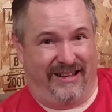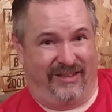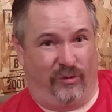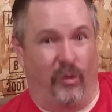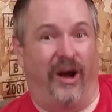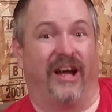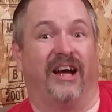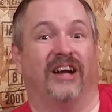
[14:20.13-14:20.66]
That's
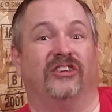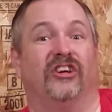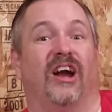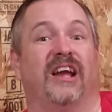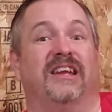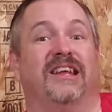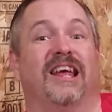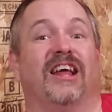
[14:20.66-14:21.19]
why I
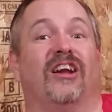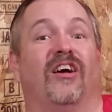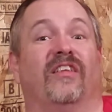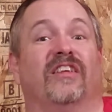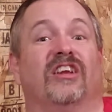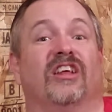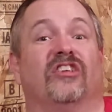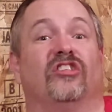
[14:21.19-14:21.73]
tried to get on
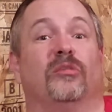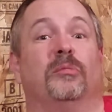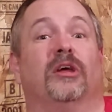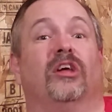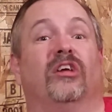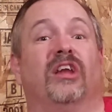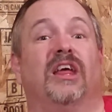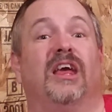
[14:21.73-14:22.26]
the
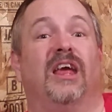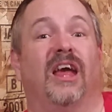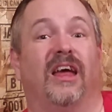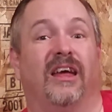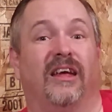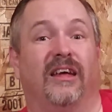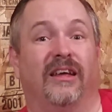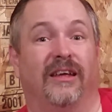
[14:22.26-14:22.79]
disability.
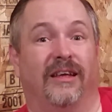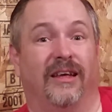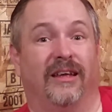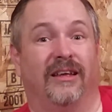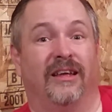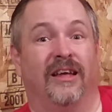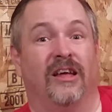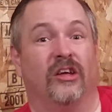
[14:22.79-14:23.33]

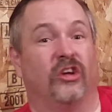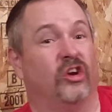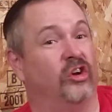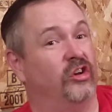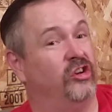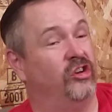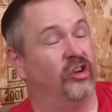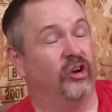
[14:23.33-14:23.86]

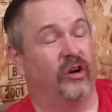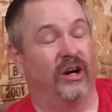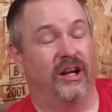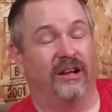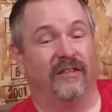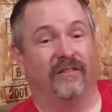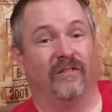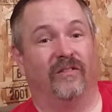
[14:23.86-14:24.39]
Couldn't do
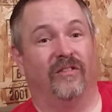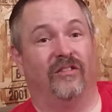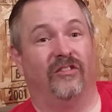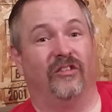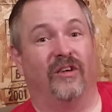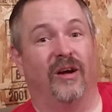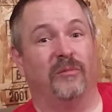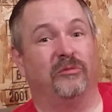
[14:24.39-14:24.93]
it.
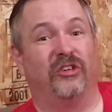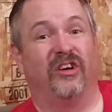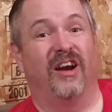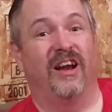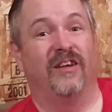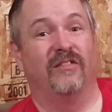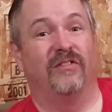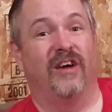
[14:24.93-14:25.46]
So I'm
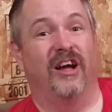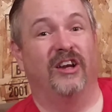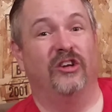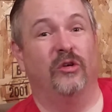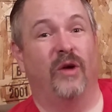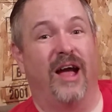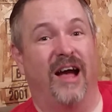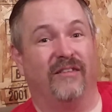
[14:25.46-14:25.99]
trying to find
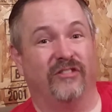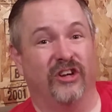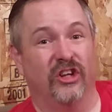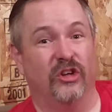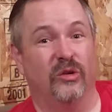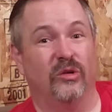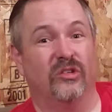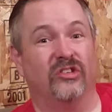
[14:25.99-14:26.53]
new
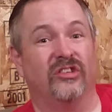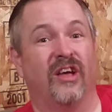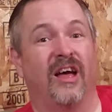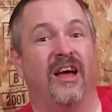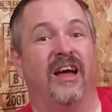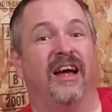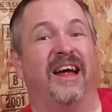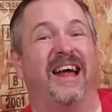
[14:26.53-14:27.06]
avenues
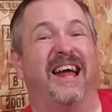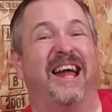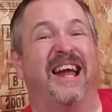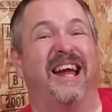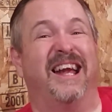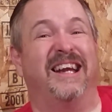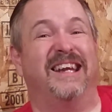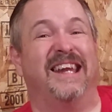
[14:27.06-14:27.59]

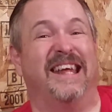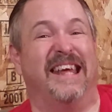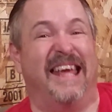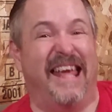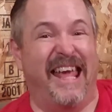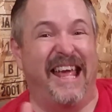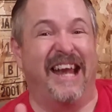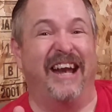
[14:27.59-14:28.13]
to
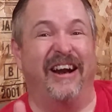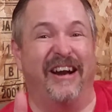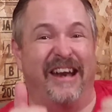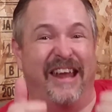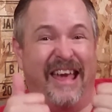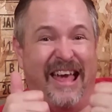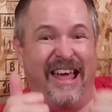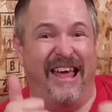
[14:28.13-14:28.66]
get her
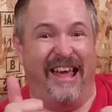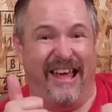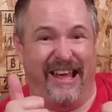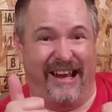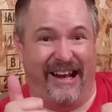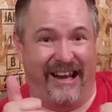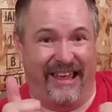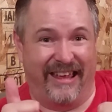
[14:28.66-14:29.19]

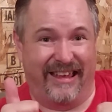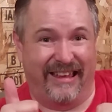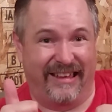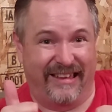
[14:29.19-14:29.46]
done.